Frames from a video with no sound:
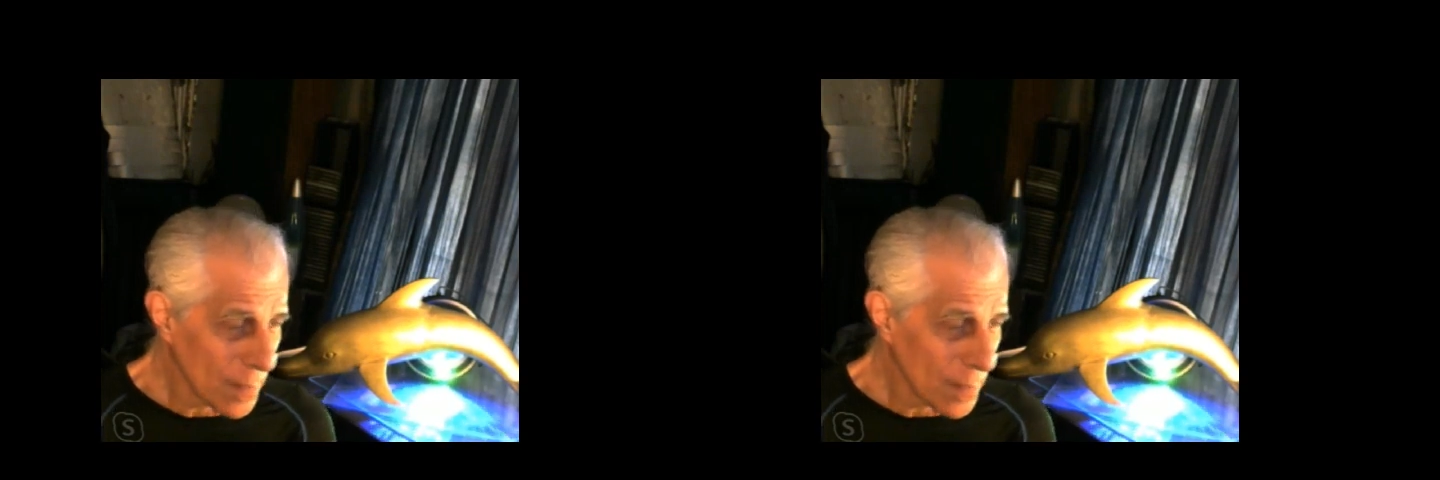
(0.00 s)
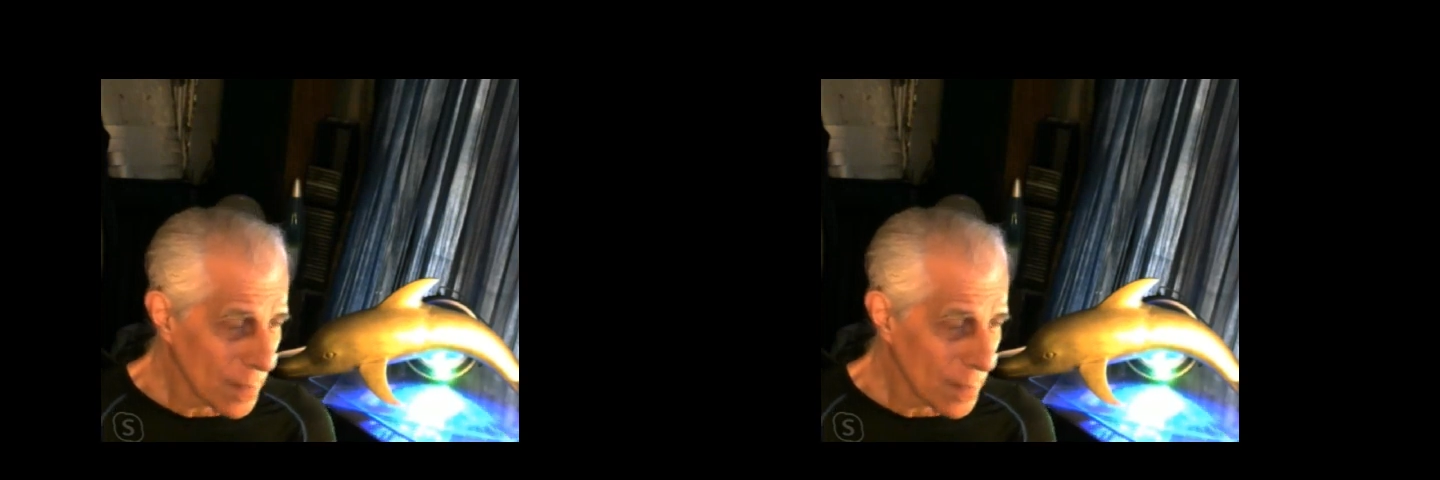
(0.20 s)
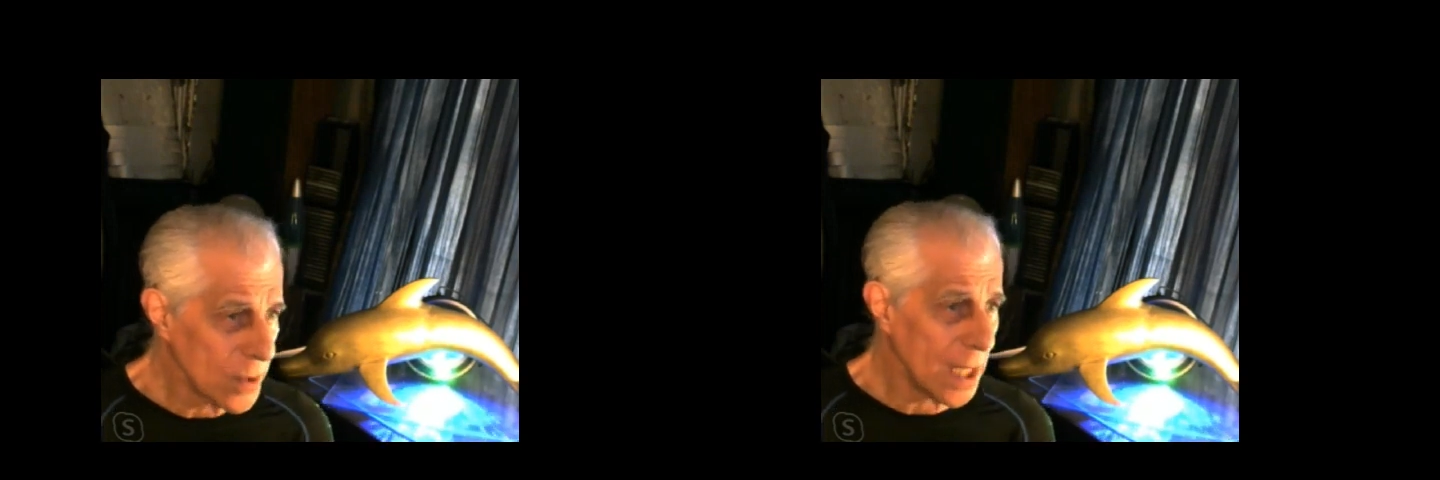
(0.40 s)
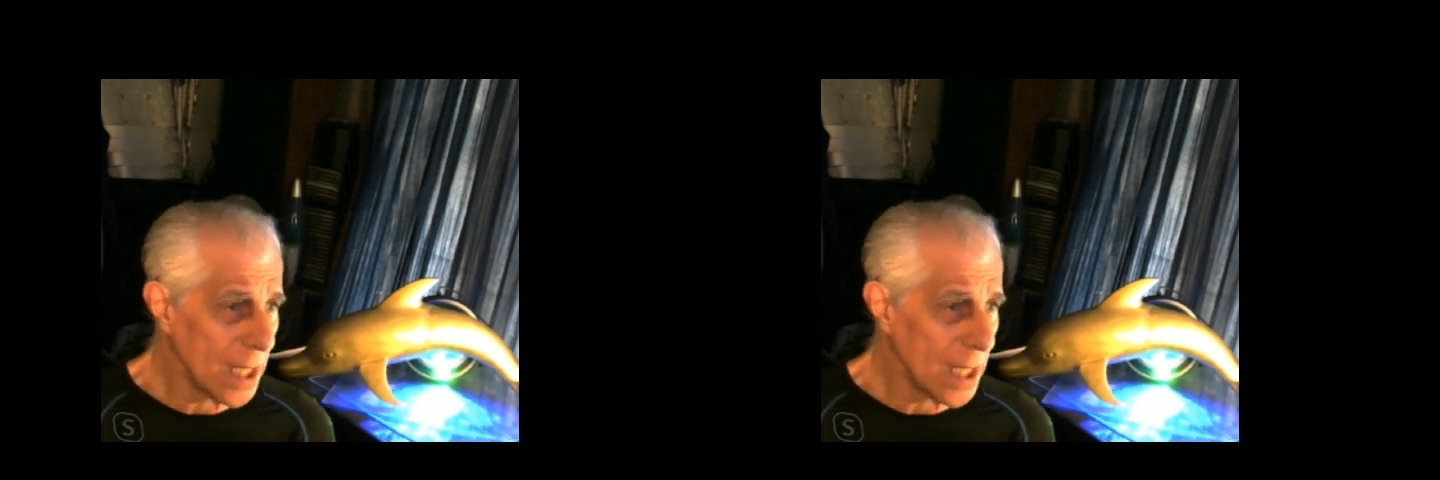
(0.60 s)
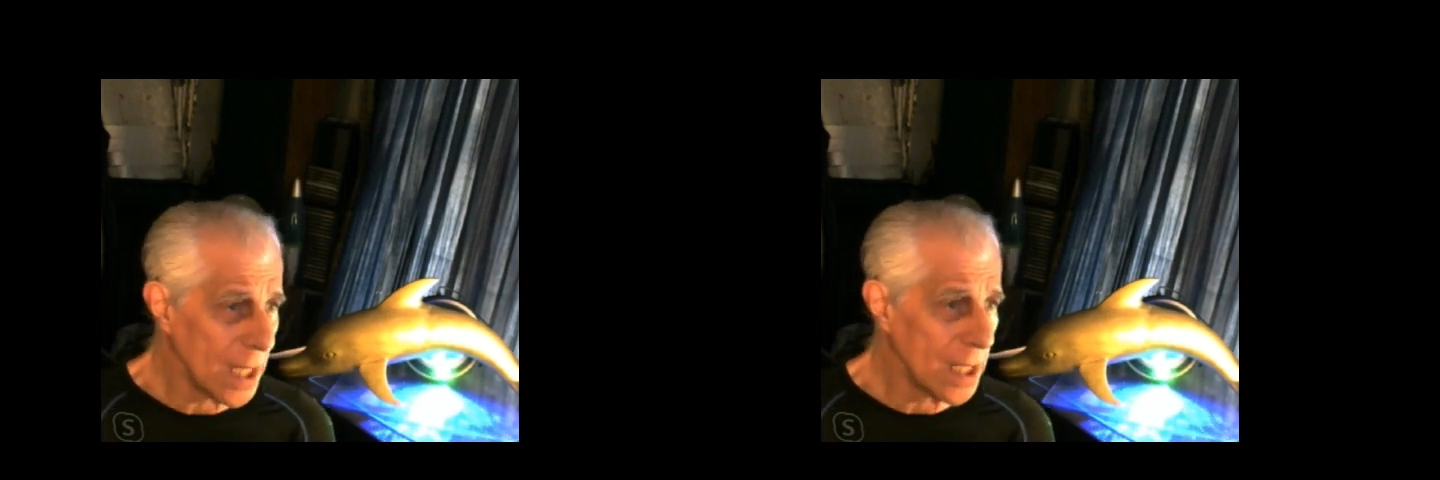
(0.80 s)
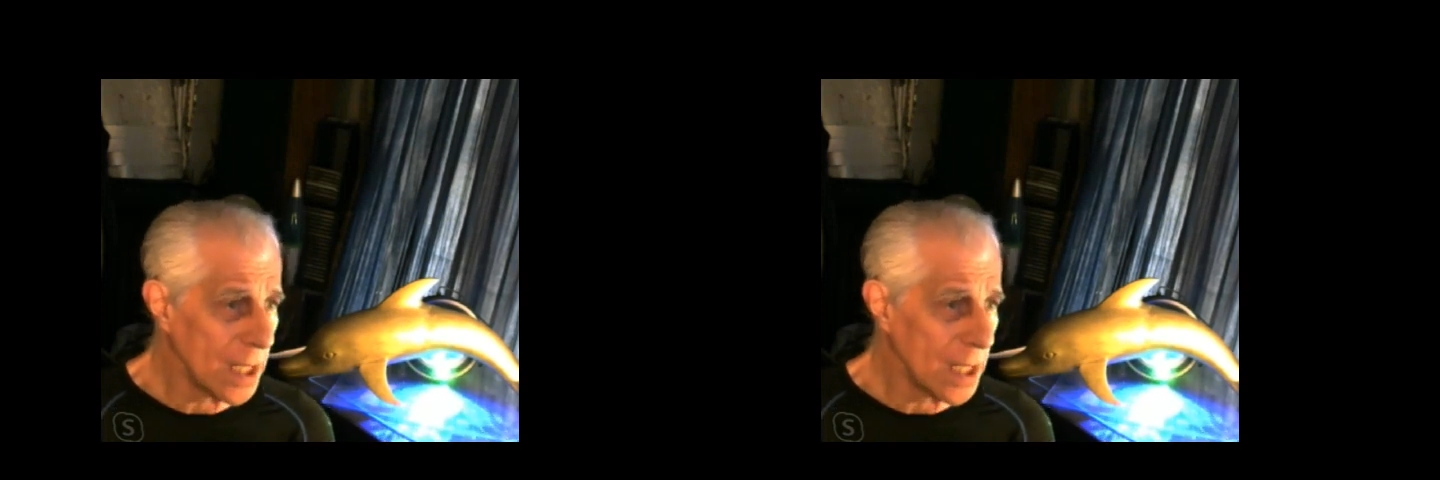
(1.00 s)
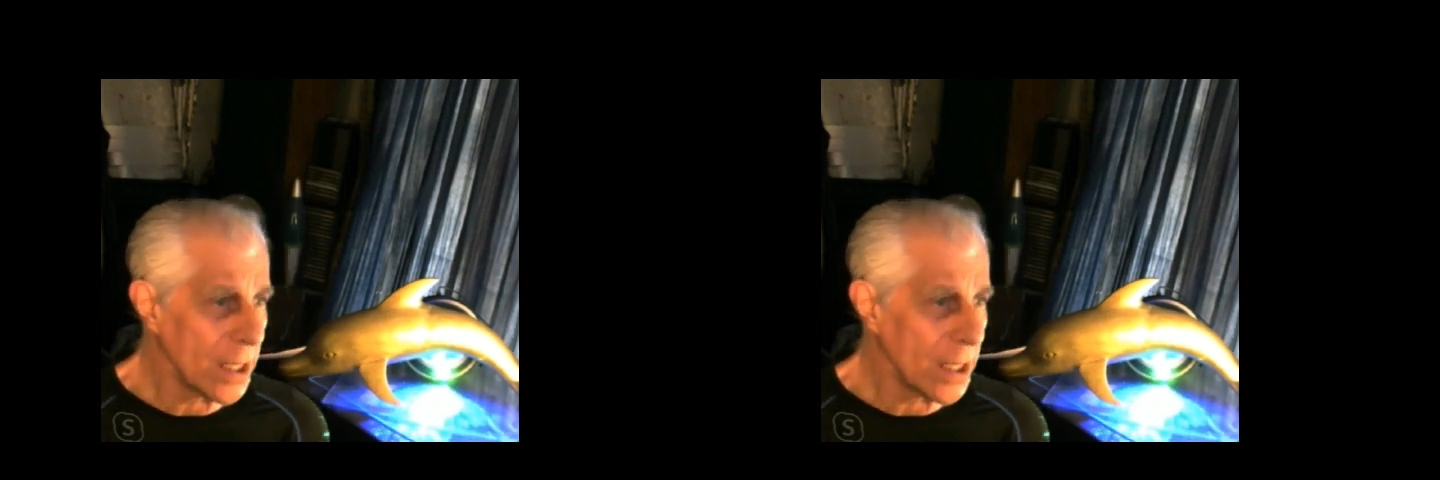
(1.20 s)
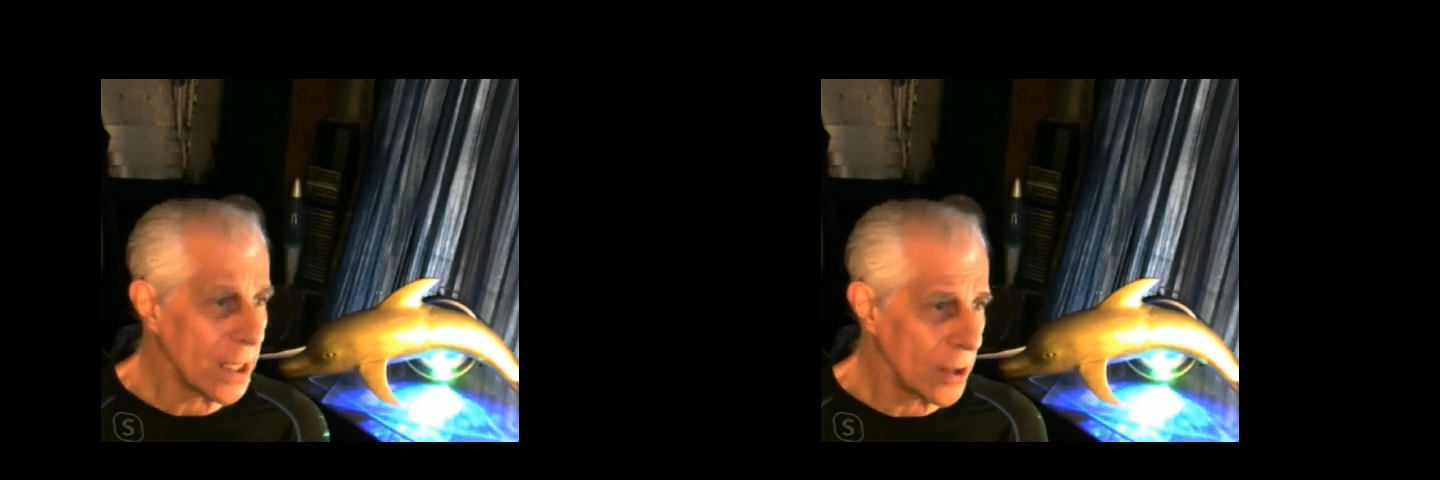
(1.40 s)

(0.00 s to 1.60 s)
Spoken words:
was created by NATO.